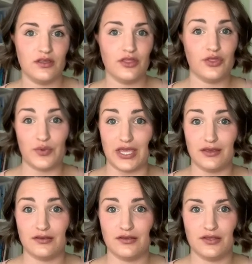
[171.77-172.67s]
3.
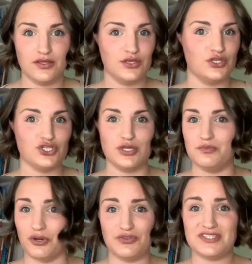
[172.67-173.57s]
Should
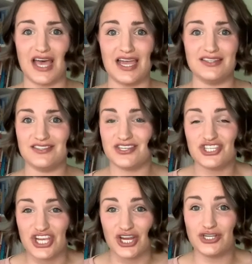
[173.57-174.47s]
both sides
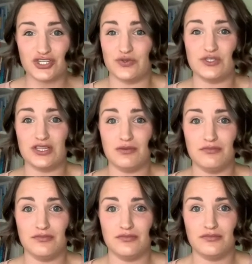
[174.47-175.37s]
share Jerusalem?
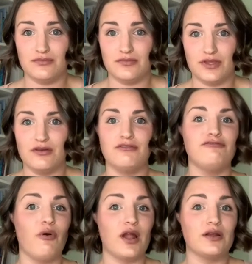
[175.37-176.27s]

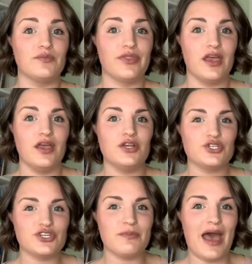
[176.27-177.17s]
4.
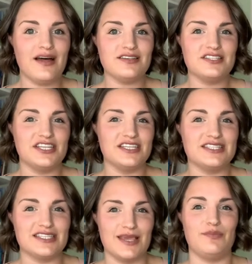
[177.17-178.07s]
Should a Palestinian
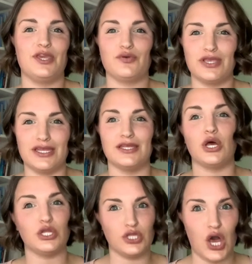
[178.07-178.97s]
state be created
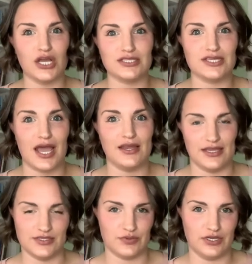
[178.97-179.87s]
alongside
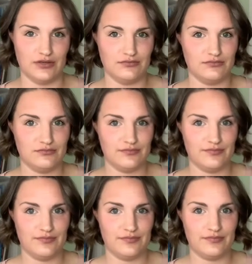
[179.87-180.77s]
Israel?
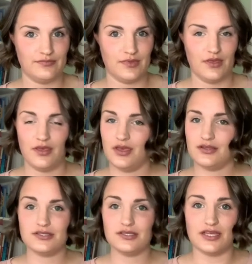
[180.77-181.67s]

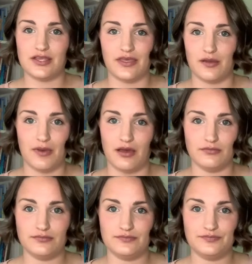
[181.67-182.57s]
It's to think about.
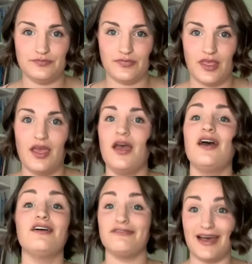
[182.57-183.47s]

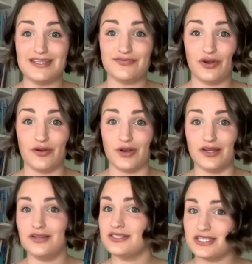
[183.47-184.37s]
Fast forward
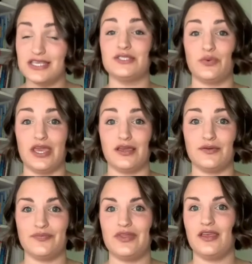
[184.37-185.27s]
to this week.
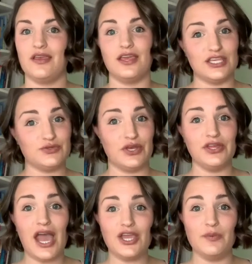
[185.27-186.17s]
Israeli
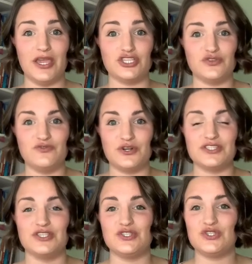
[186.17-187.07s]
occupation
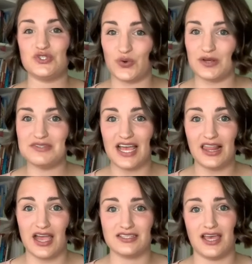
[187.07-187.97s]
forces stormed
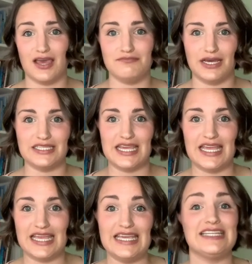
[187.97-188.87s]
Al-Aqsa on
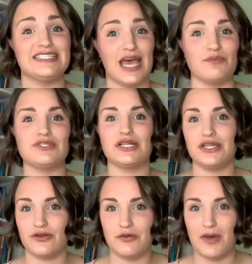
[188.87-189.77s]
Monday in an attempt to
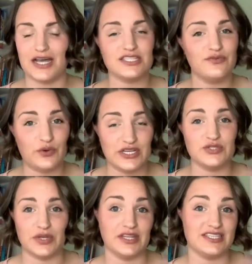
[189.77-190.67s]
clear the mosque for
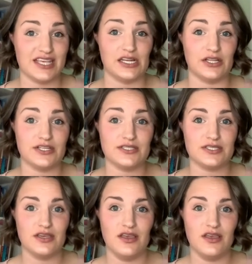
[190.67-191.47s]
Israeli settlers.